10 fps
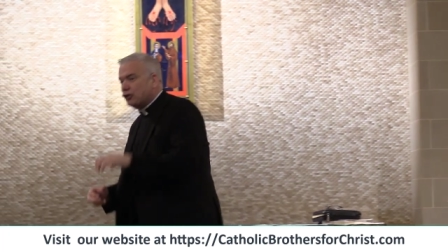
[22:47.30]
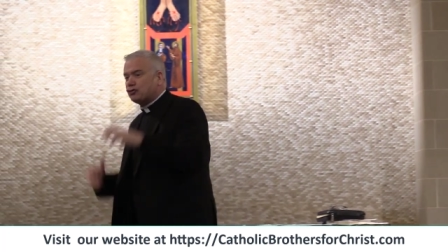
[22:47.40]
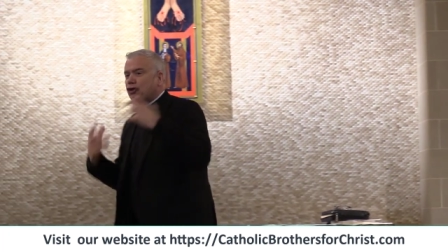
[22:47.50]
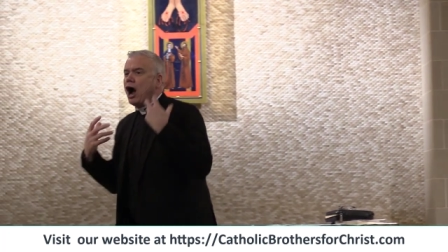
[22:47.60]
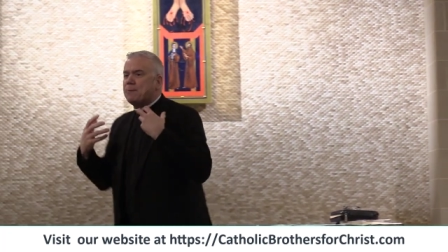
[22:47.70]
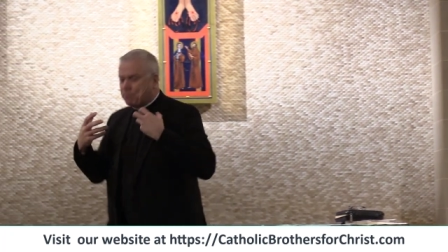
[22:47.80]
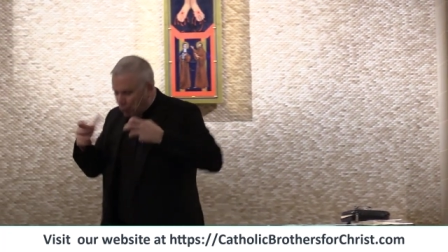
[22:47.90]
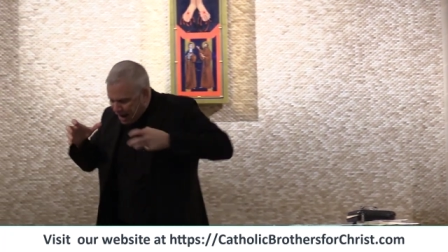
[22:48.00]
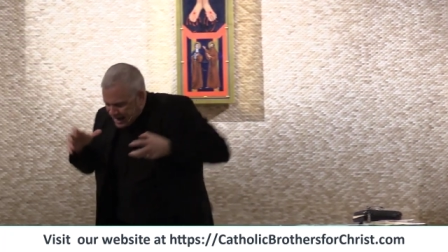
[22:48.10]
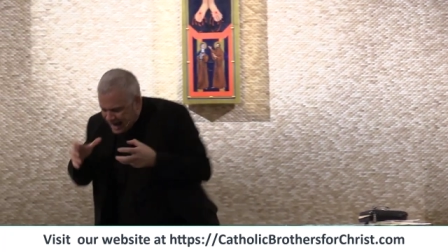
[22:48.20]
Start
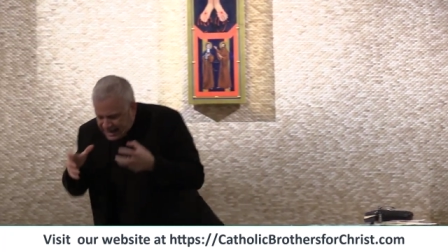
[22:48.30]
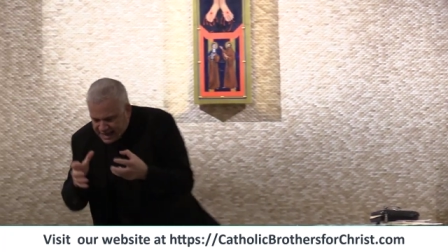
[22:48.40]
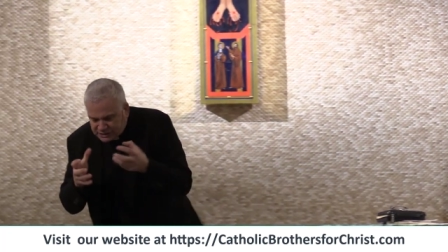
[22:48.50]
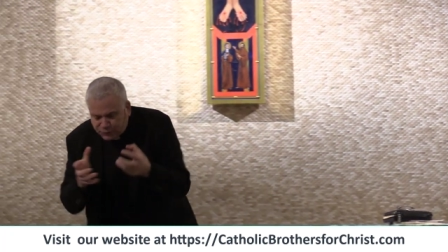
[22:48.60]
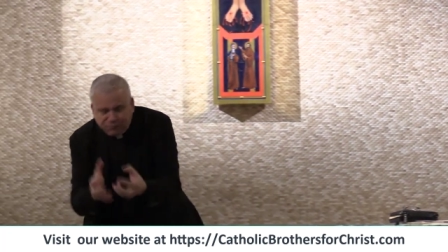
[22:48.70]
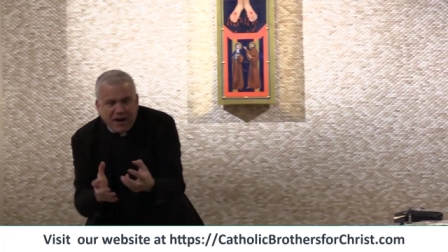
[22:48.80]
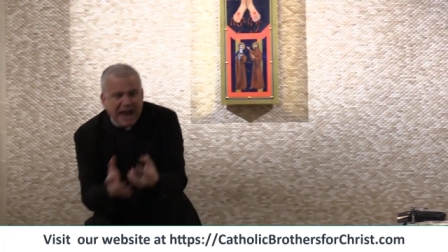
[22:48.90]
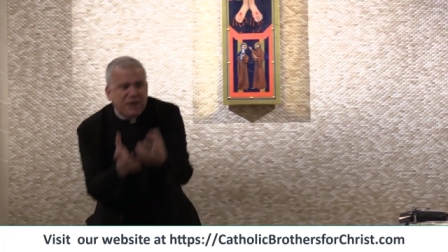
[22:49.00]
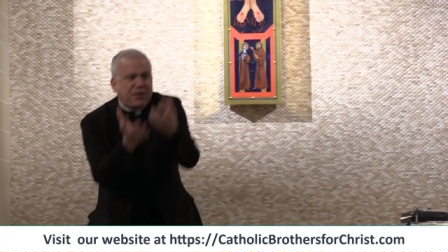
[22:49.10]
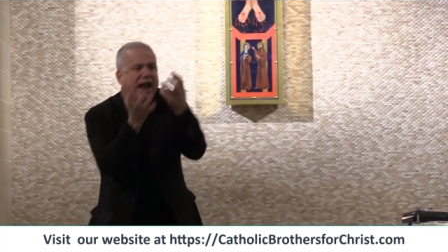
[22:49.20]
bringing this
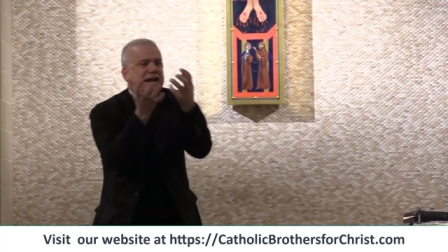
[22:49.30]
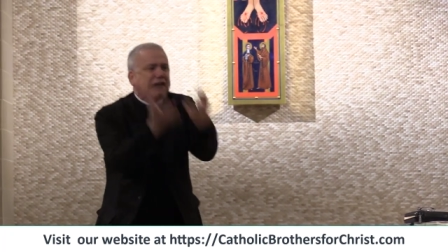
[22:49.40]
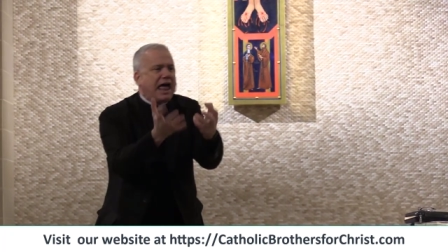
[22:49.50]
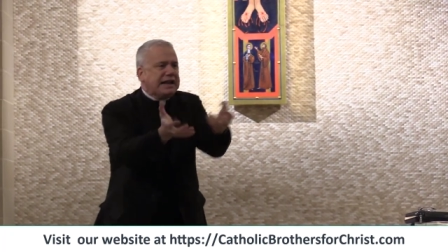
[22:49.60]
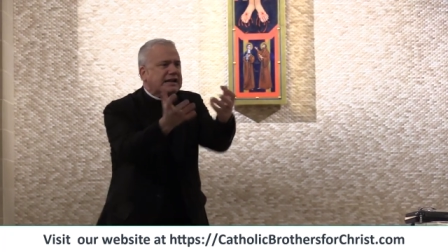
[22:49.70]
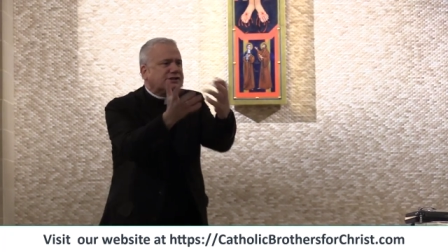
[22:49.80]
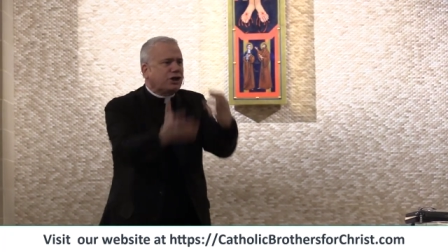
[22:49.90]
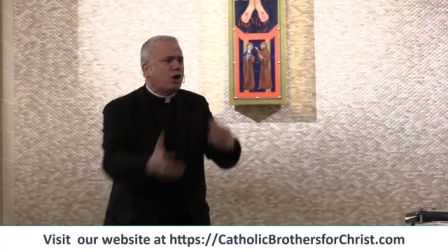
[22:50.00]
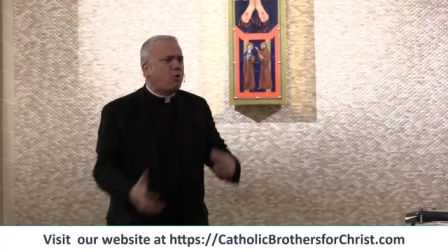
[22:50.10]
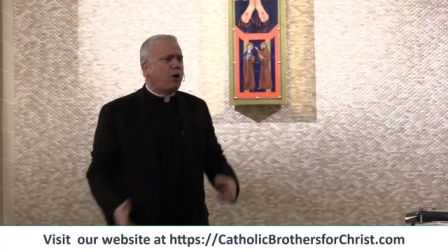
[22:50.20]
faith and light
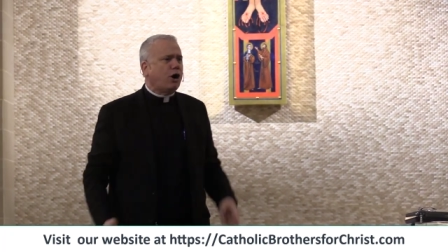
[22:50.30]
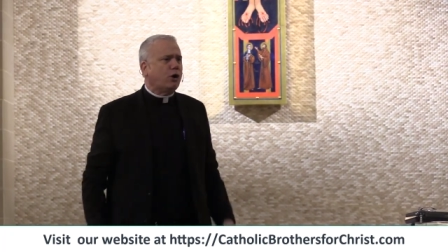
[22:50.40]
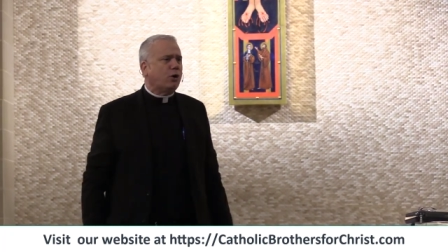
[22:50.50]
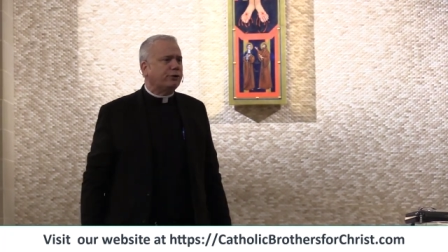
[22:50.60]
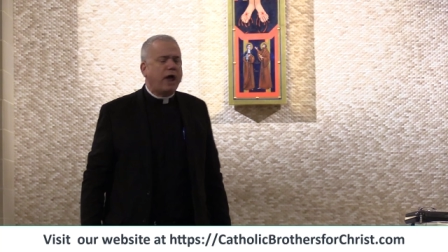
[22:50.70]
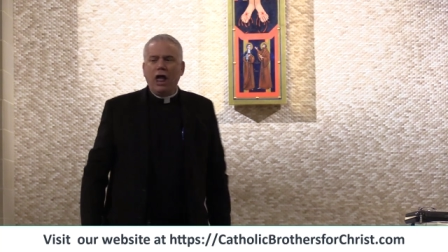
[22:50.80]
into the world.